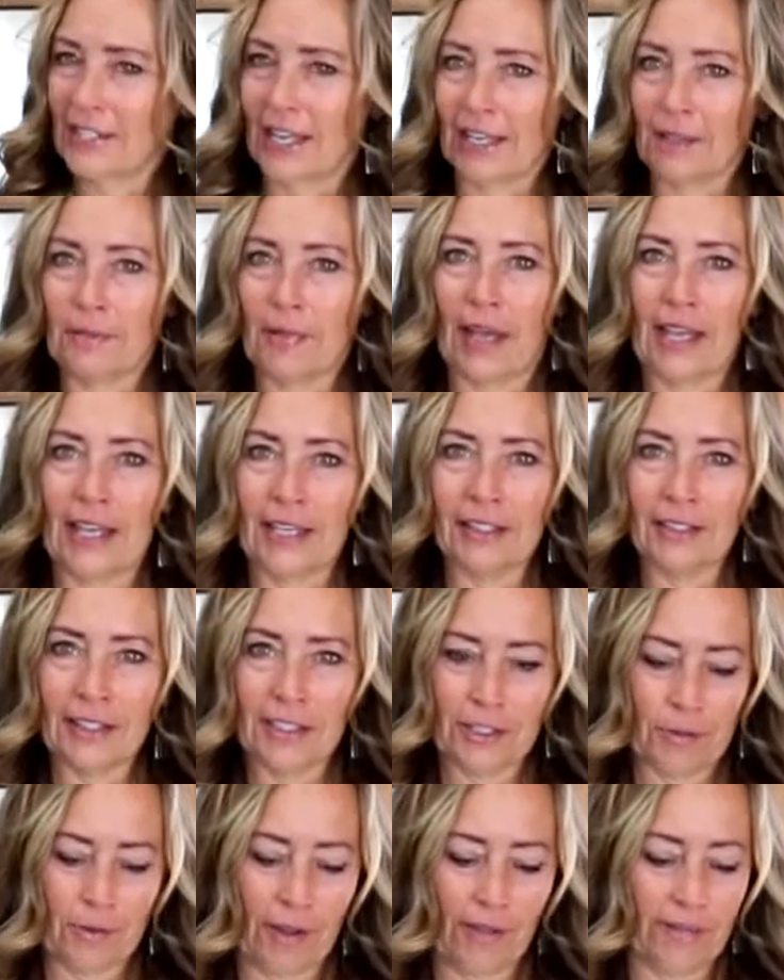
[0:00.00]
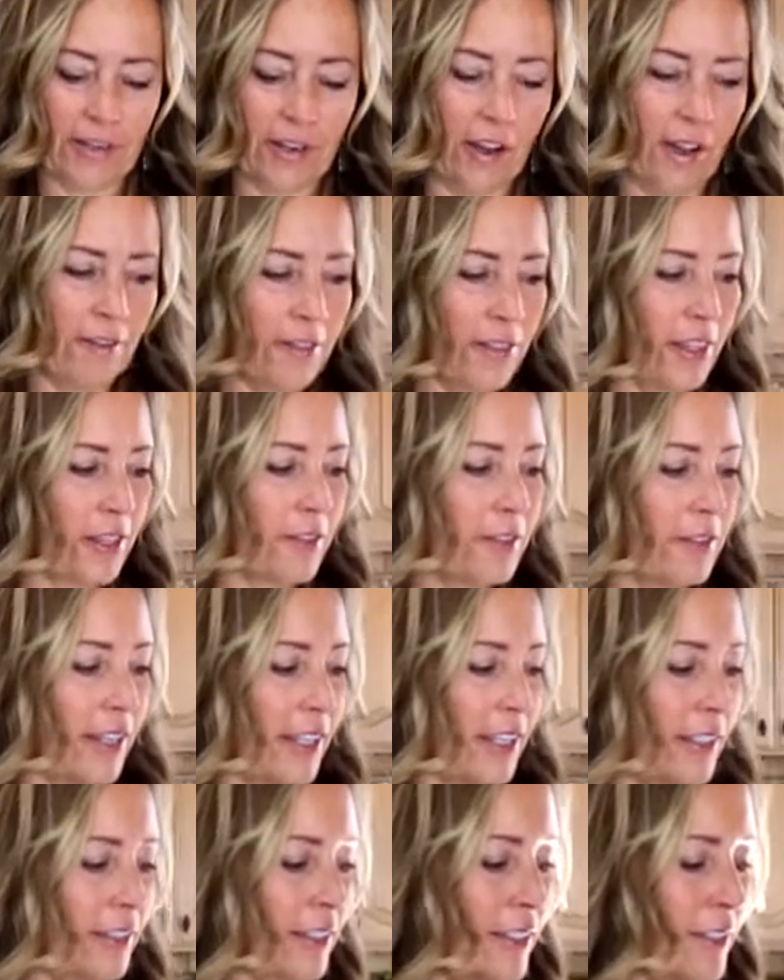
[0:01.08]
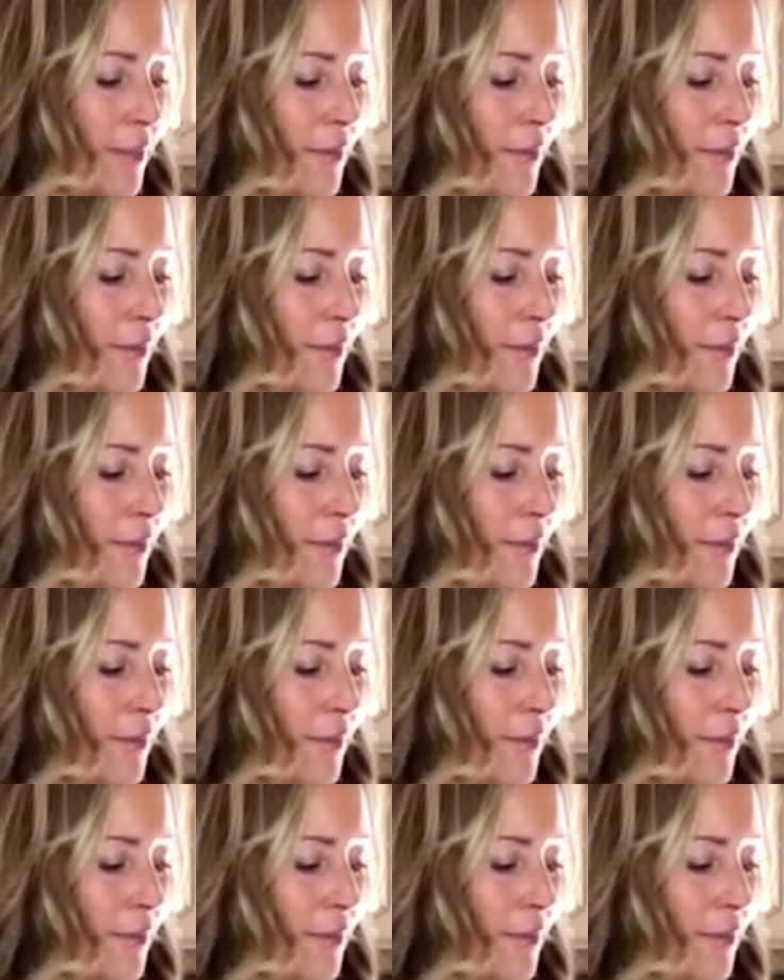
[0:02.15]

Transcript: take my English muffin off the griddle,